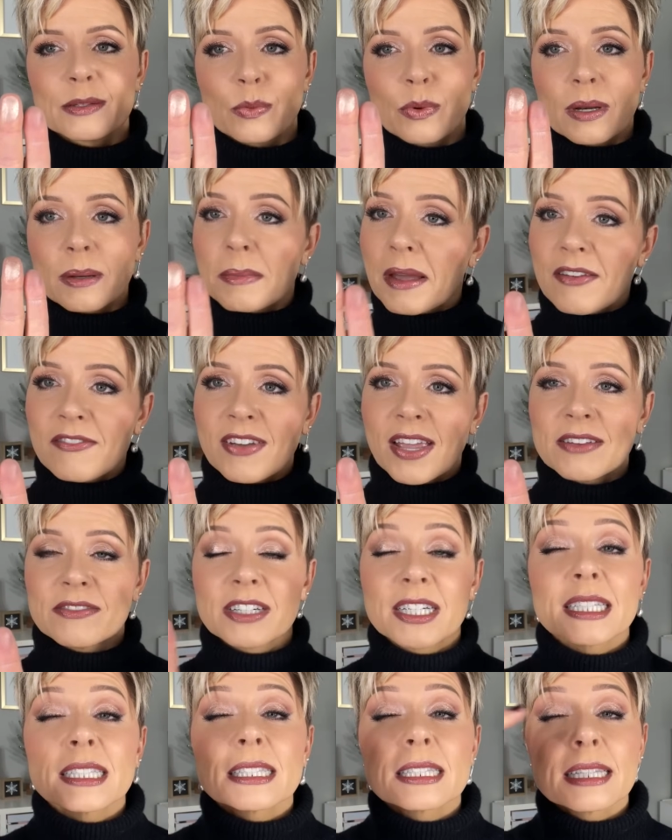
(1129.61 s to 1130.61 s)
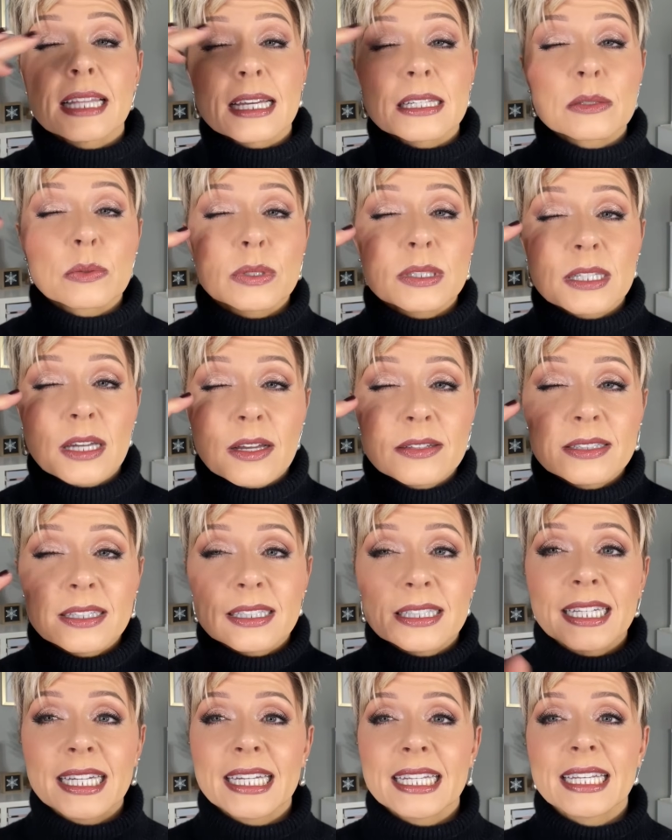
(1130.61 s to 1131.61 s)
one of my favorites. That's what's on the
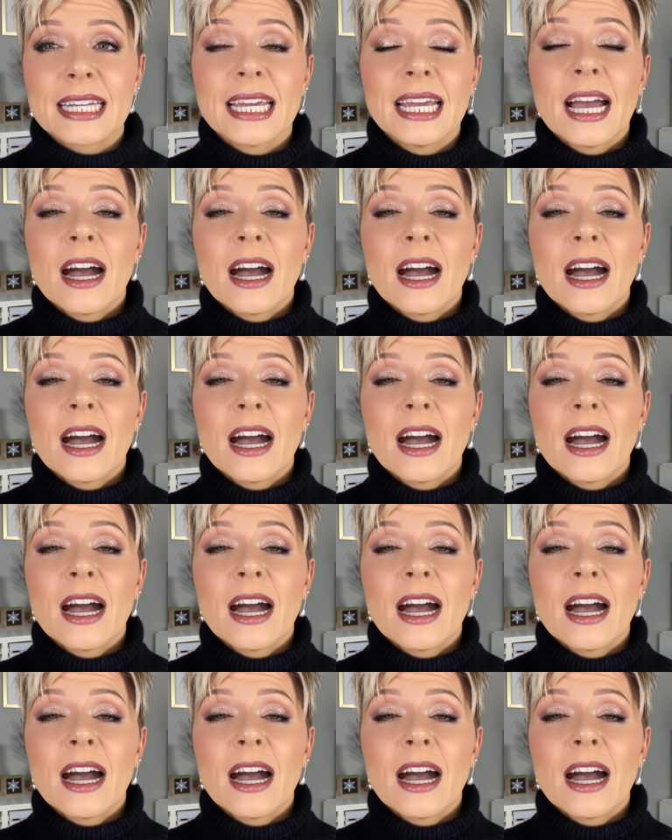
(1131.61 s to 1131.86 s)
lid.